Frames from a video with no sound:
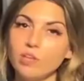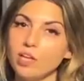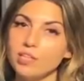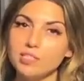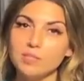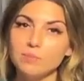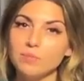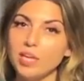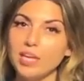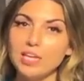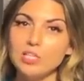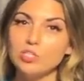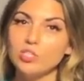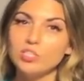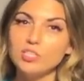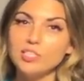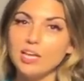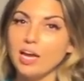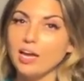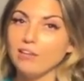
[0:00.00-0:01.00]
custom
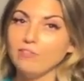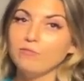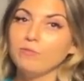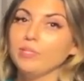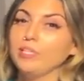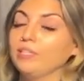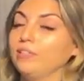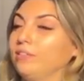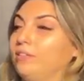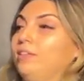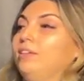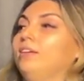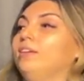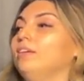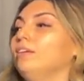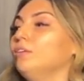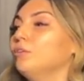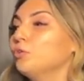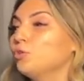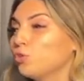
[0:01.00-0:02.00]
cages. I've been
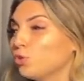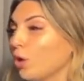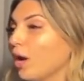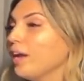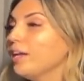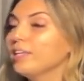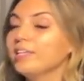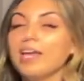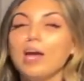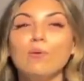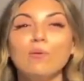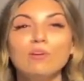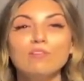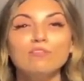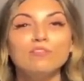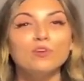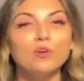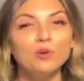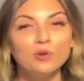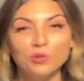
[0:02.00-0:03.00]
trying to get
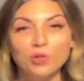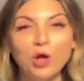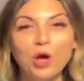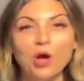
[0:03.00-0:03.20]
one for a